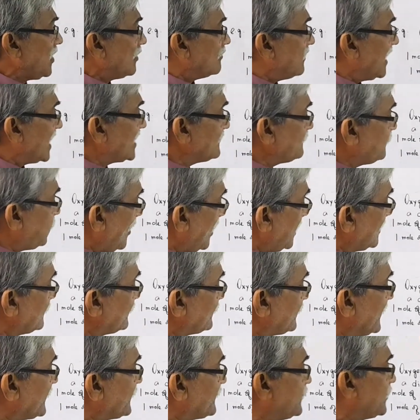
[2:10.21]

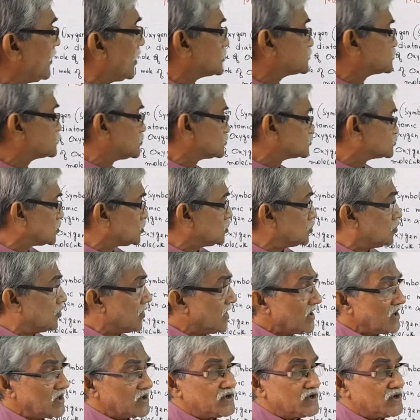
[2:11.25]
1.6022